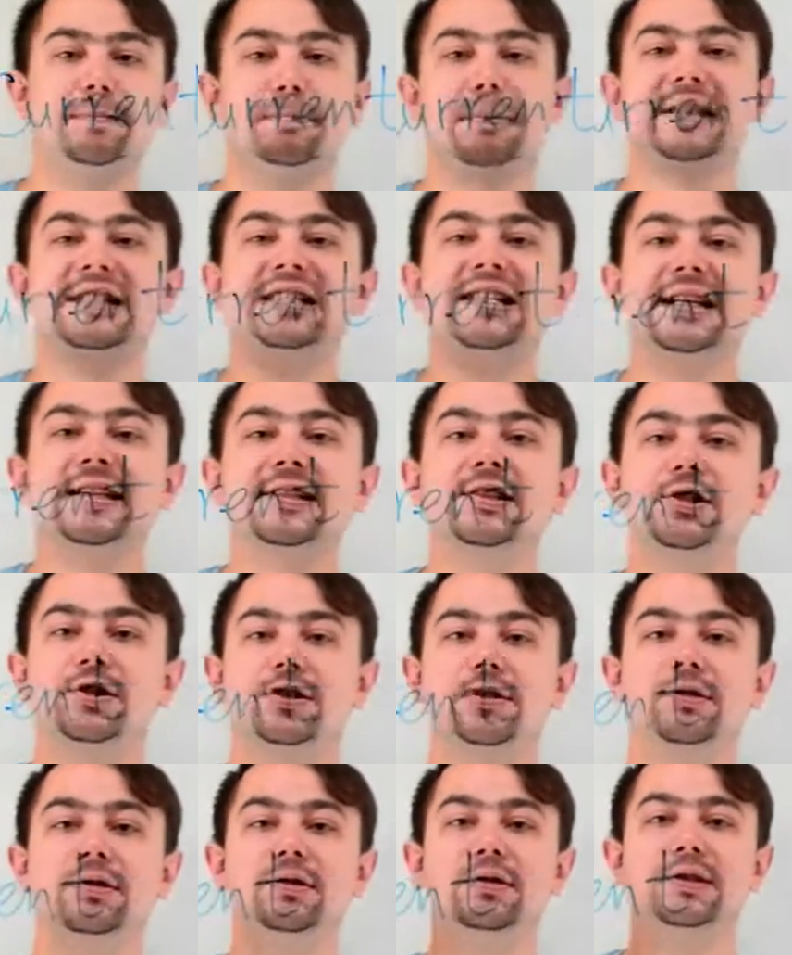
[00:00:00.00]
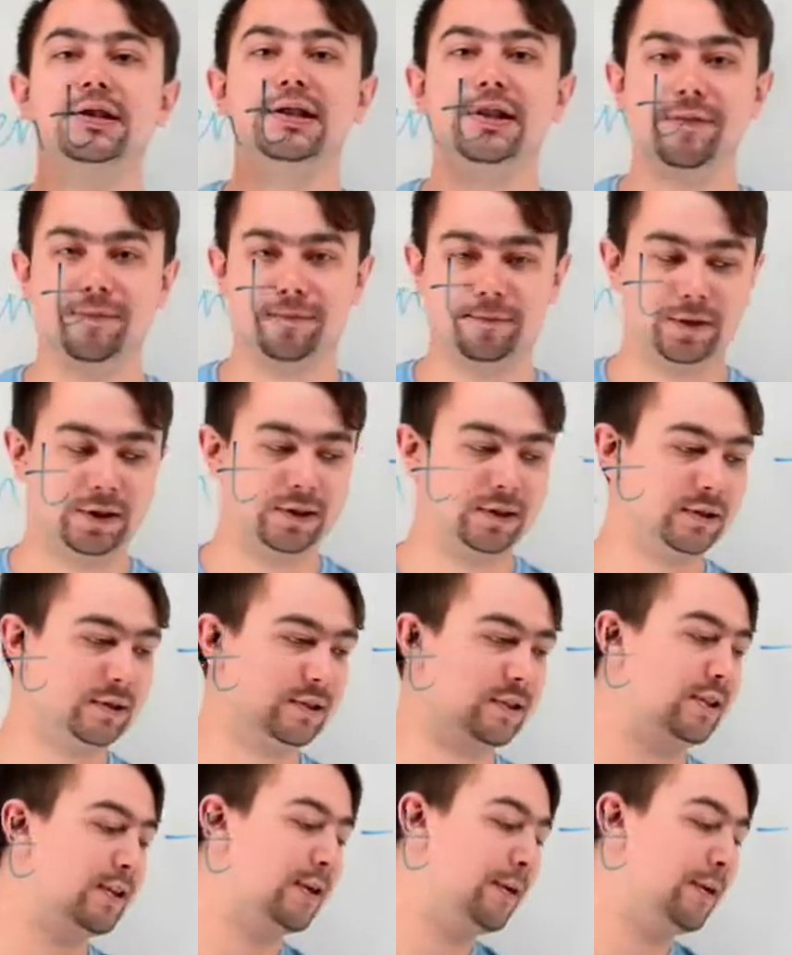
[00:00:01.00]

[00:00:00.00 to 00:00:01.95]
potential difference.